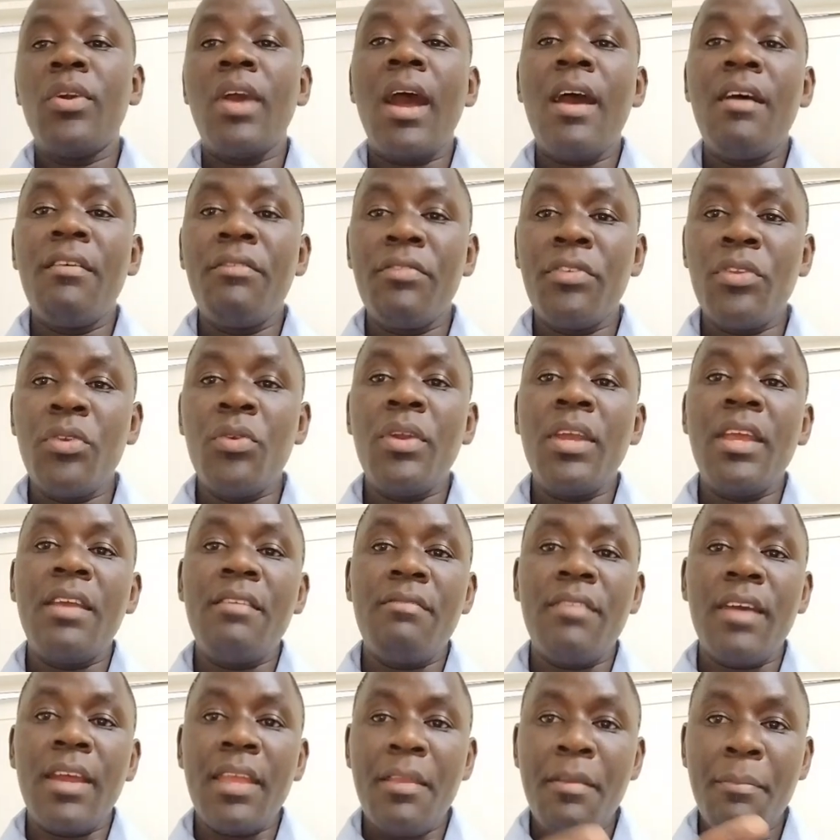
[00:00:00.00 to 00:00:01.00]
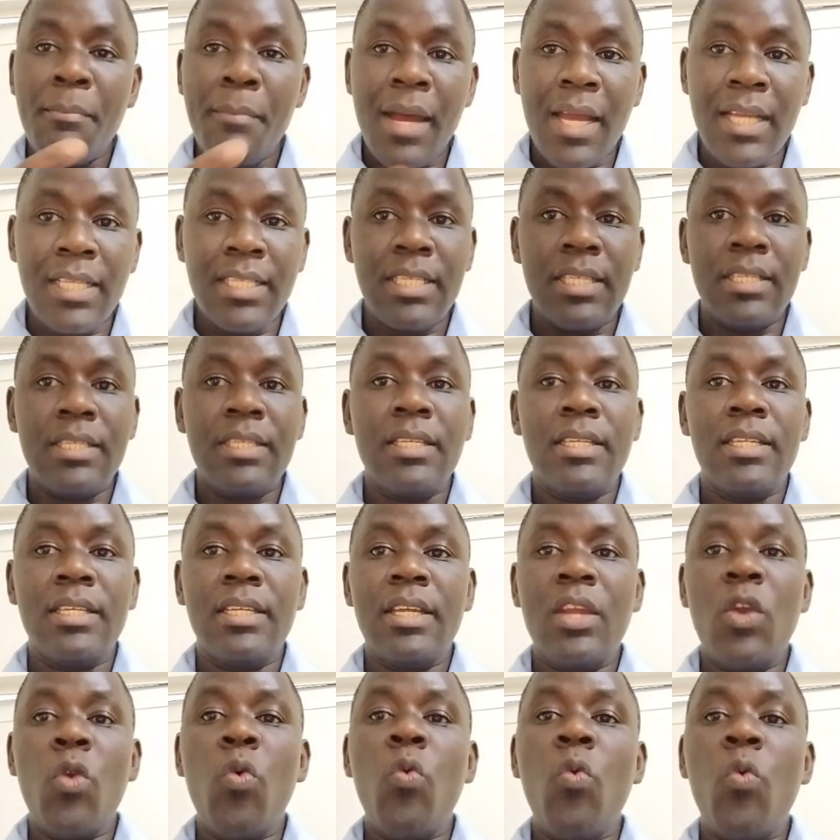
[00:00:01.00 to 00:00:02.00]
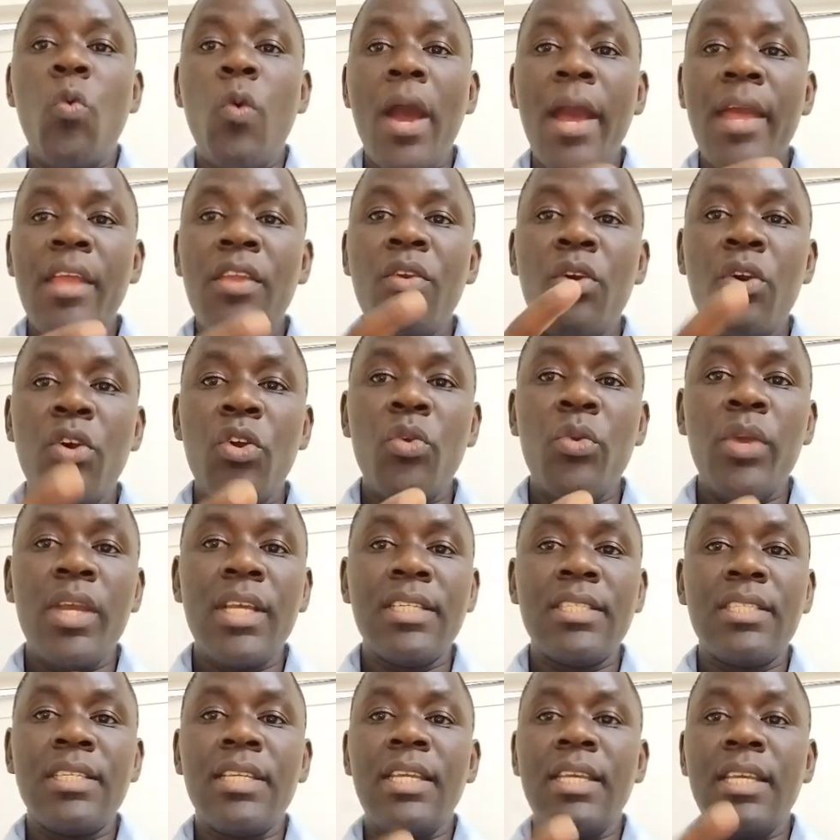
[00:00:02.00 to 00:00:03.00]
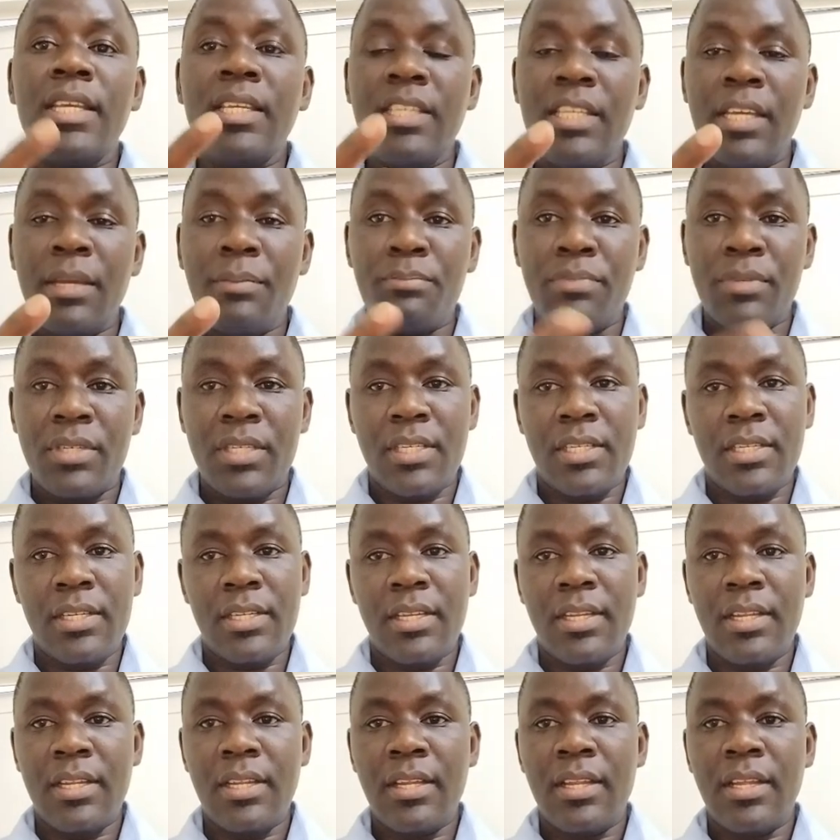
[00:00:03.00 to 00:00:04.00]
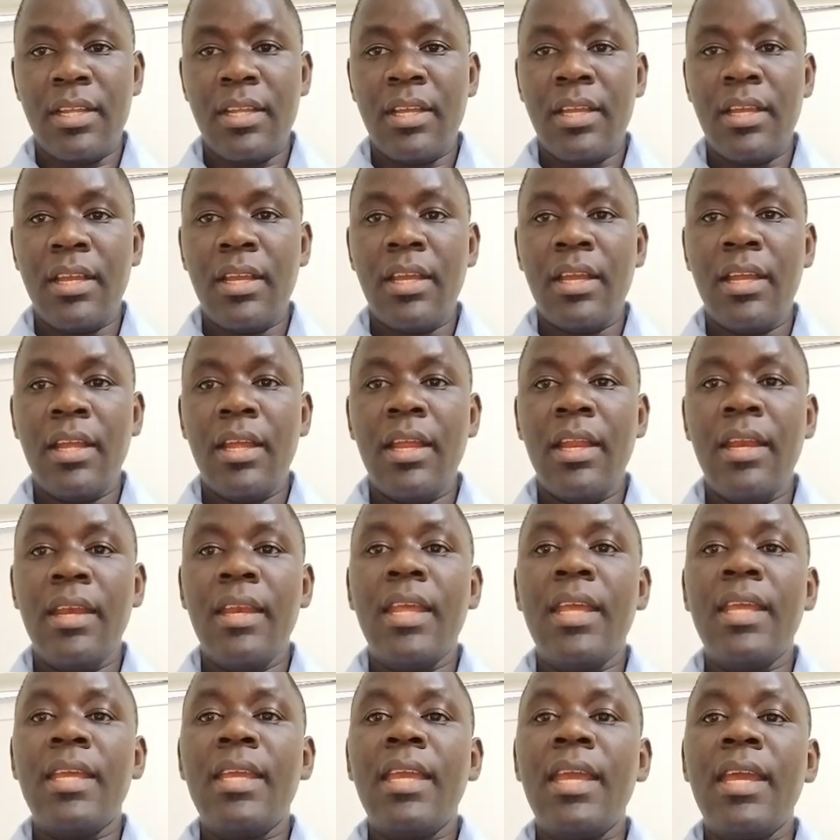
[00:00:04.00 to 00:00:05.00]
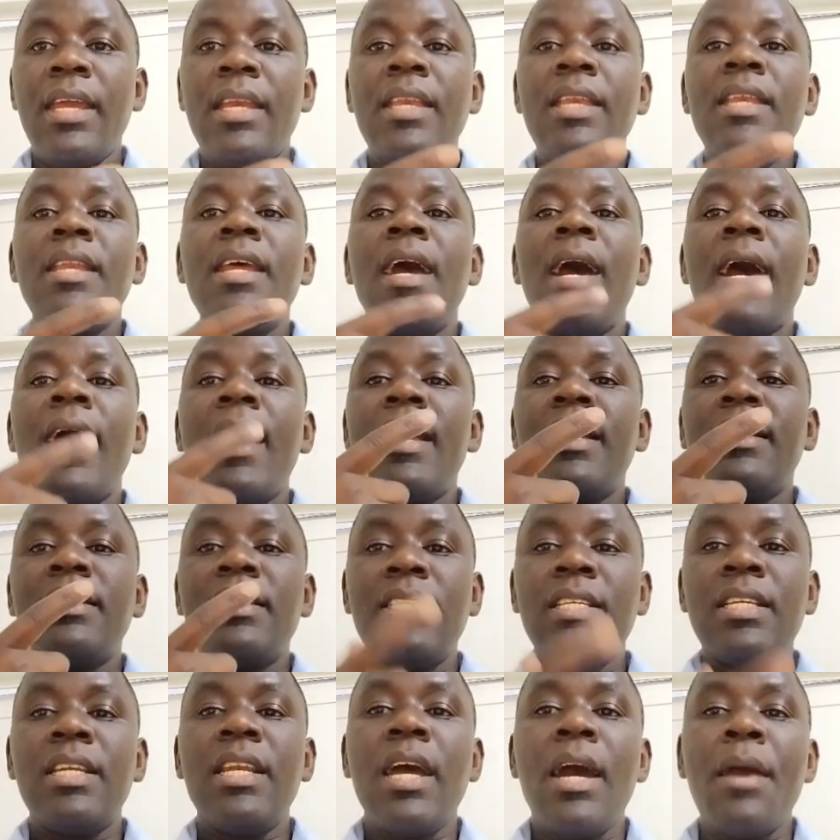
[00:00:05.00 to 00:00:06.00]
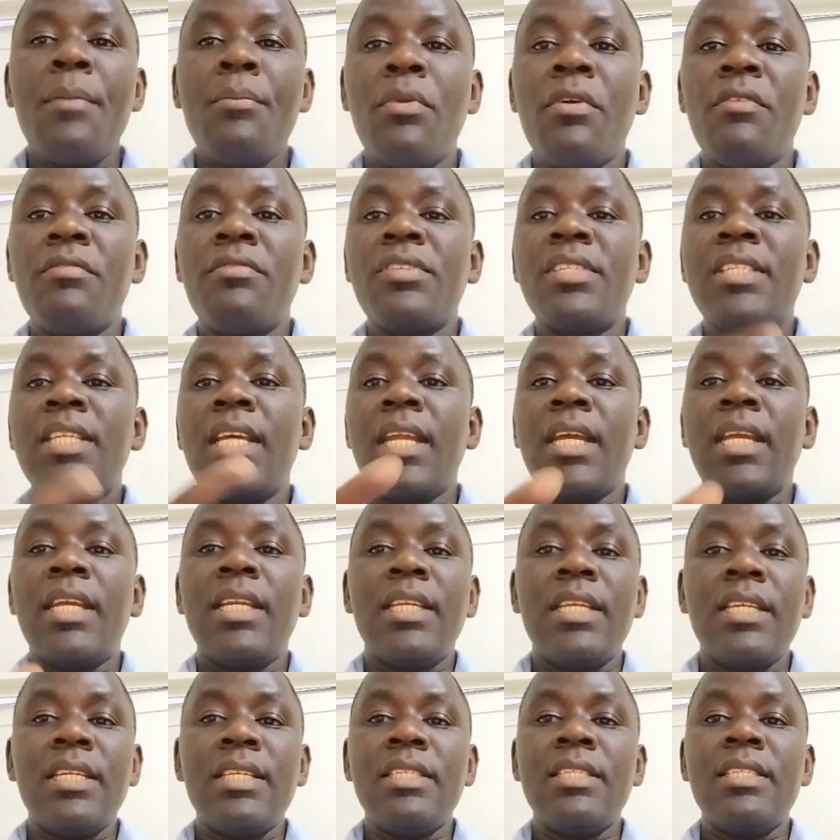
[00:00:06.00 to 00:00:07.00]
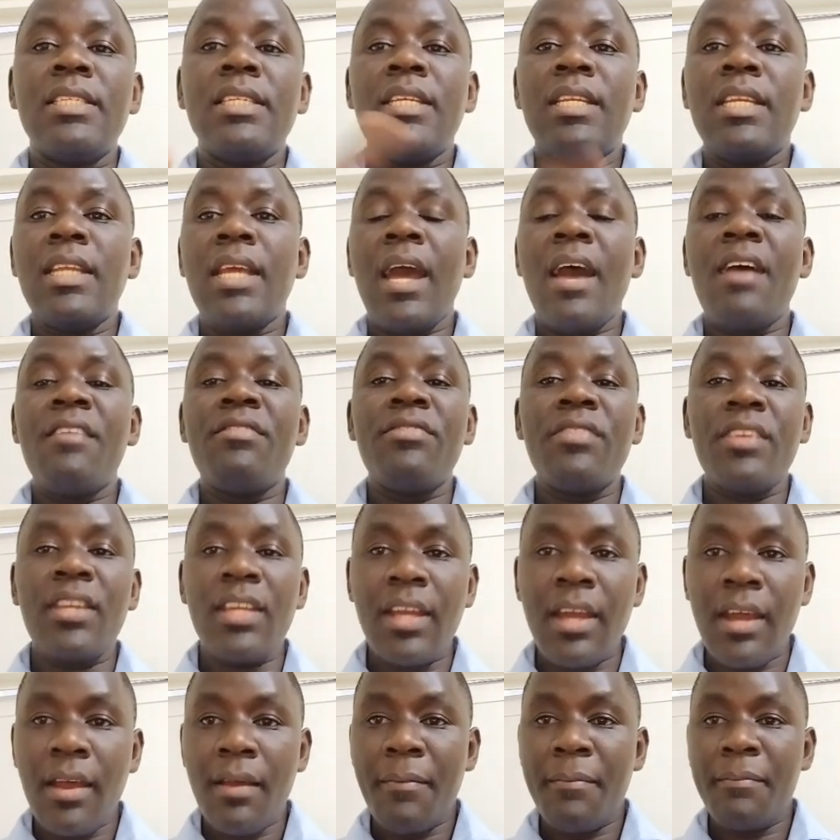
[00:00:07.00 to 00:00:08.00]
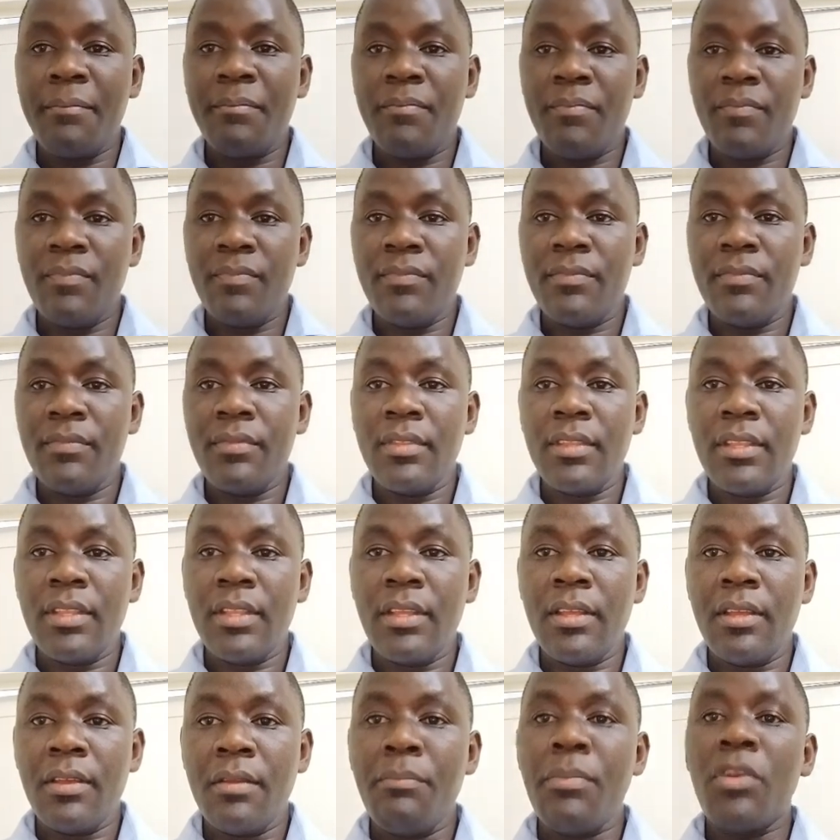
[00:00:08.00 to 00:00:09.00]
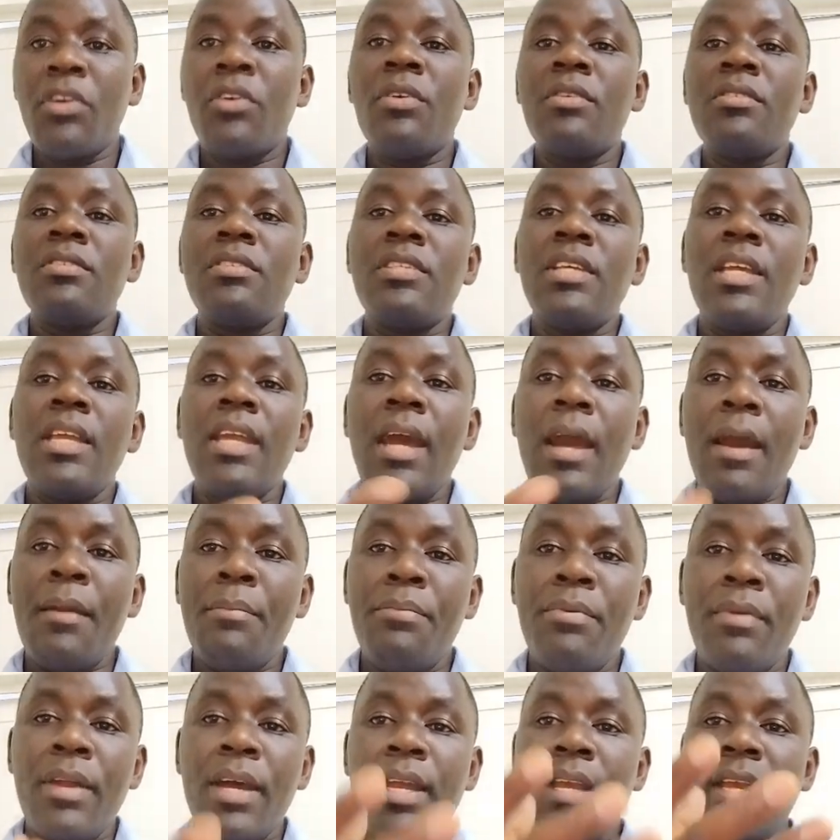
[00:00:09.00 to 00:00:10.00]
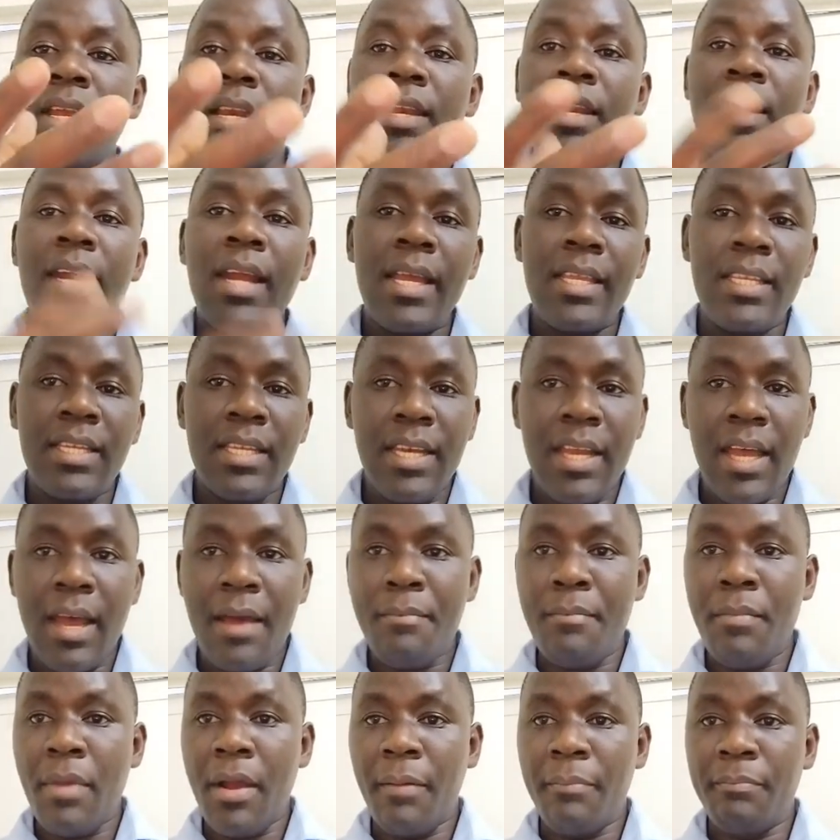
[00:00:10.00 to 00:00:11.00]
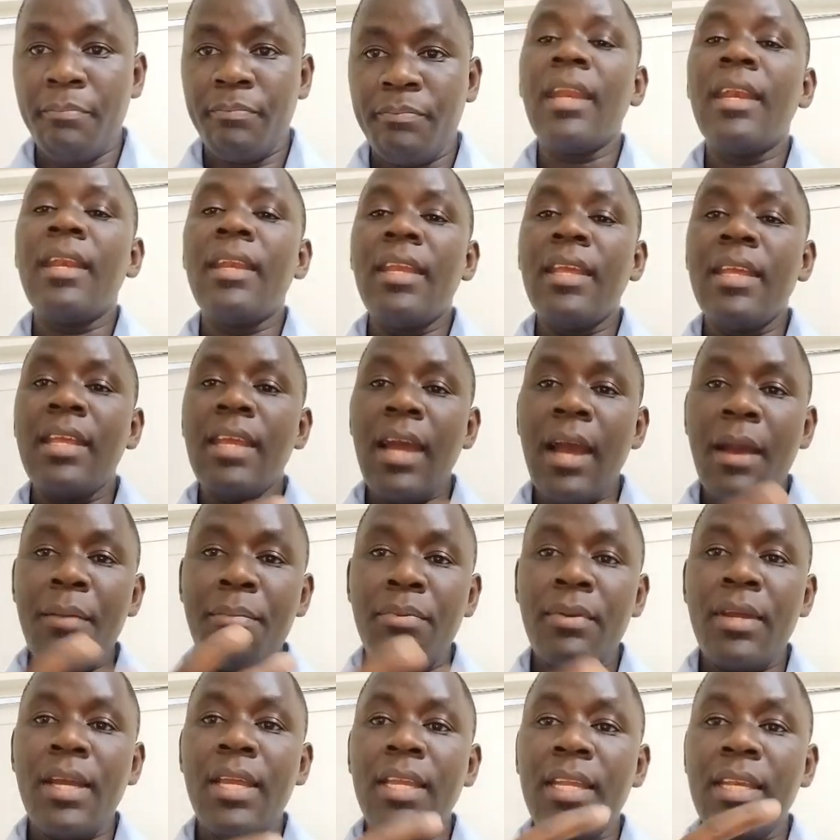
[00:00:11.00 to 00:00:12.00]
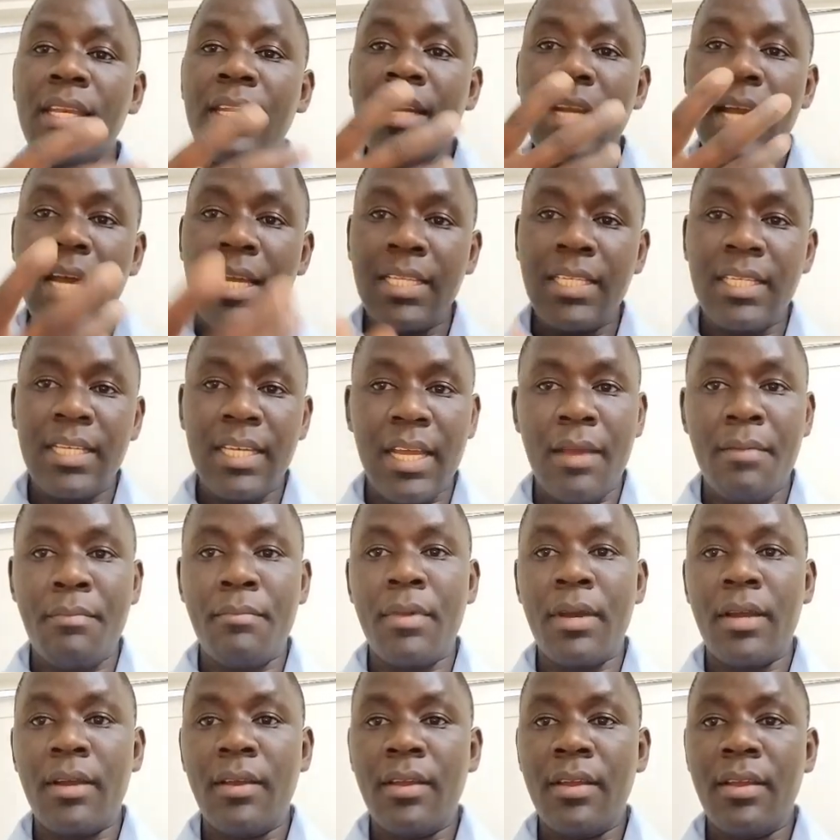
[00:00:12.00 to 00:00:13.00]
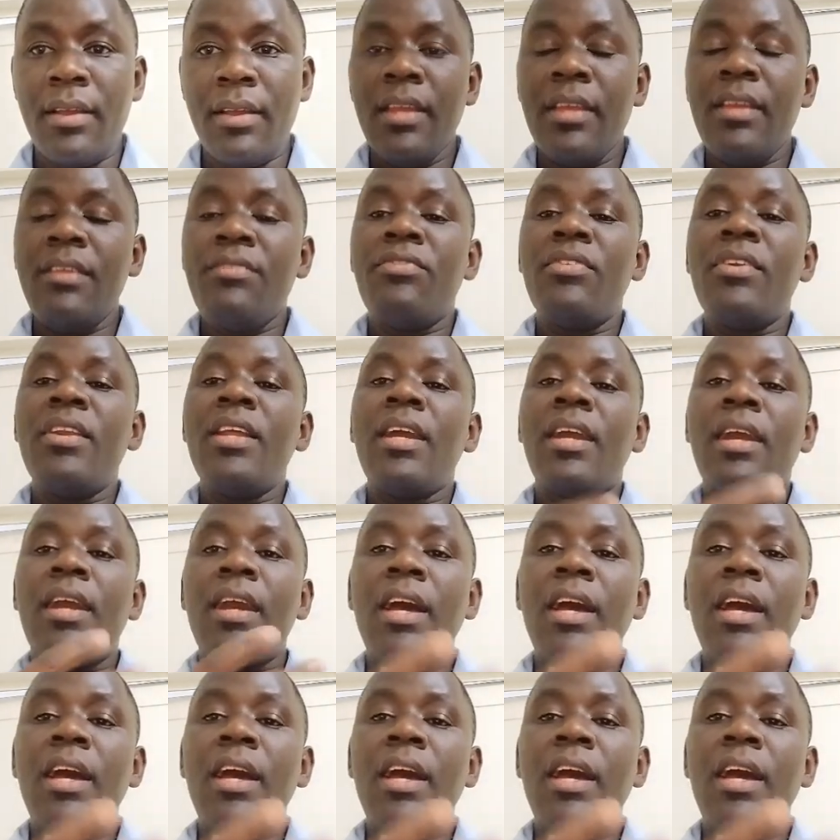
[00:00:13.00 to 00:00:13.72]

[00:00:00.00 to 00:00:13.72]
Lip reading: Have you ever imagined why always Egypt, they get the highest number of selectees in Africa? Because they apply in a large number. They apply in a large number. If the